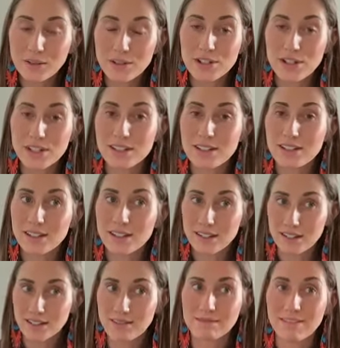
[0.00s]
which is
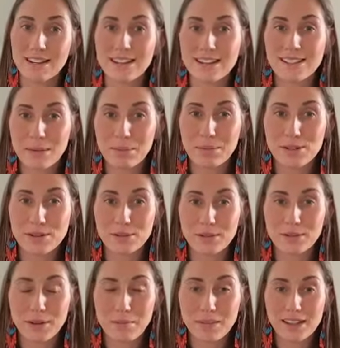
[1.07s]
a separate
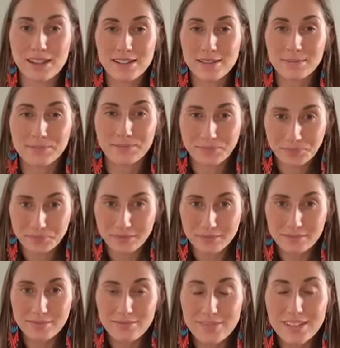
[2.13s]
tool from this,
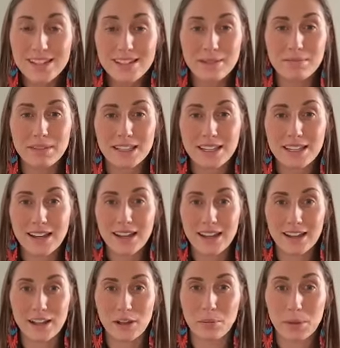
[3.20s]
something that
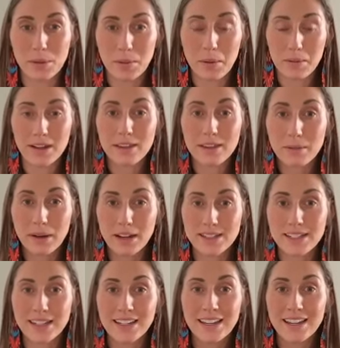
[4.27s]
I help people with.
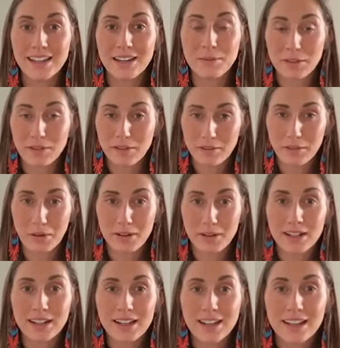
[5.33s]
But moving
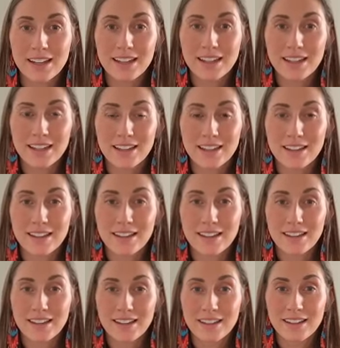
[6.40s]
forward,
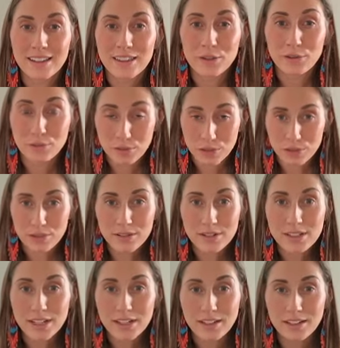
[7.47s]
the
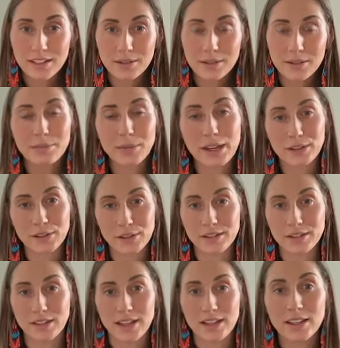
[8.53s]
root might
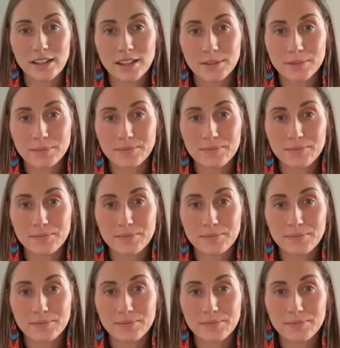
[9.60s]
look like